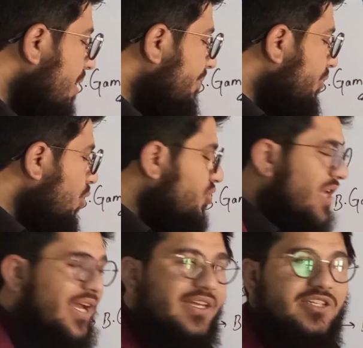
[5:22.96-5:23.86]

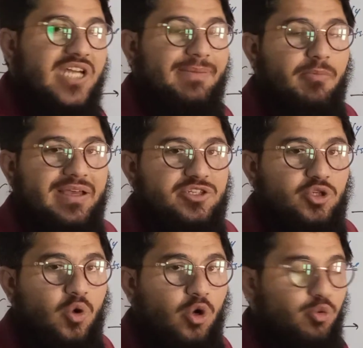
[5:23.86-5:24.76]
procyclic
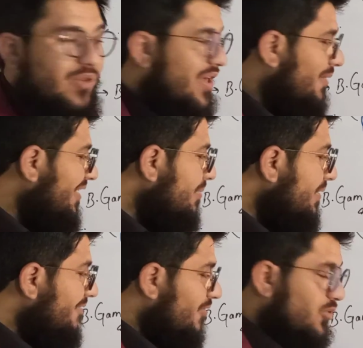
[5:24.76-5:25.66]
trypanosomiasis when they are
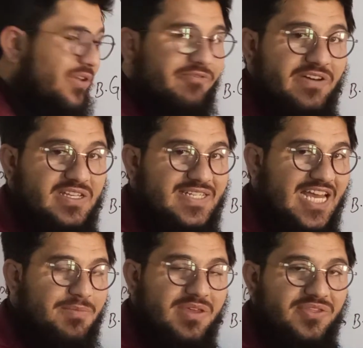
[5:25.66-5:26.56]
available for the very first
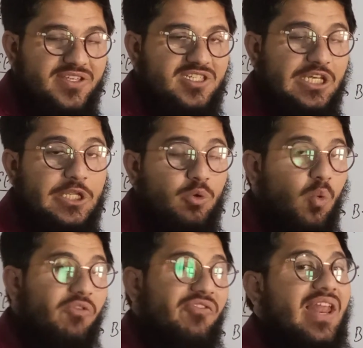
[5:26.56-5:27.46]
time in this
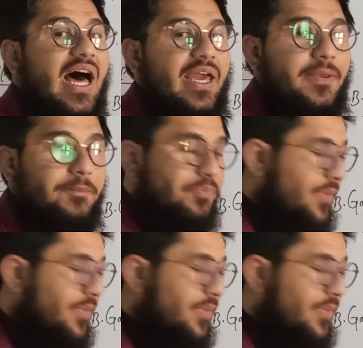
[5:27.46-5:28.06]
new fly.